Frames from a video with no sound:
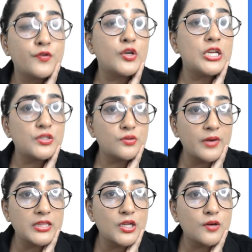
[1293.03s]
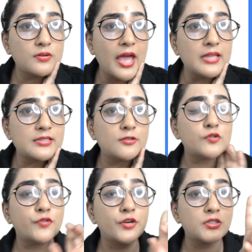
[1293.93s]
If you need to write the good
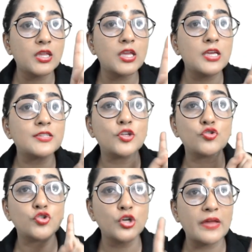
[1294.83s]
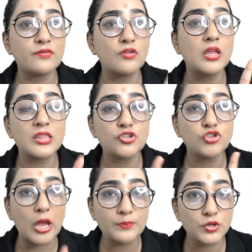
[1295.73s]
answers, first thing is you should have read the
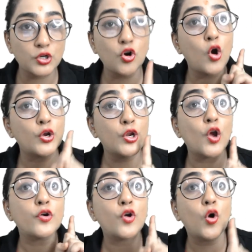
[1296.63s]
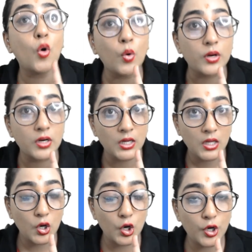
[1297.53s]
chapter on your own.
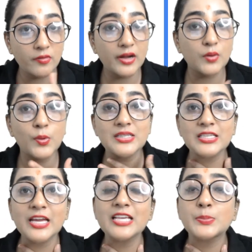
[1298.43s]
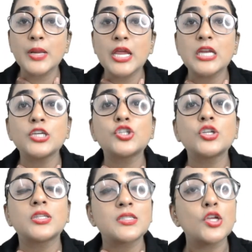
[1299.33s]
All right, once I explain it,
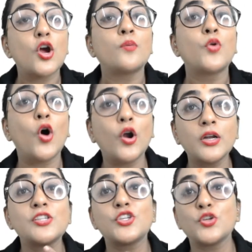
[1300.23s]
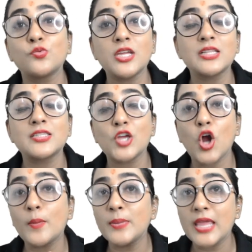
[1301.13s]
it's your moral duty, it's your
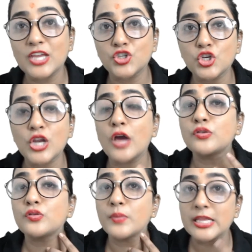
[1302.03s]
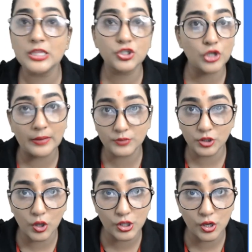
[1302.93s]
obligation now to read the
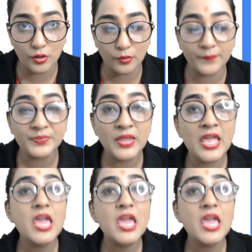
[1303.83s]
chapter on your own.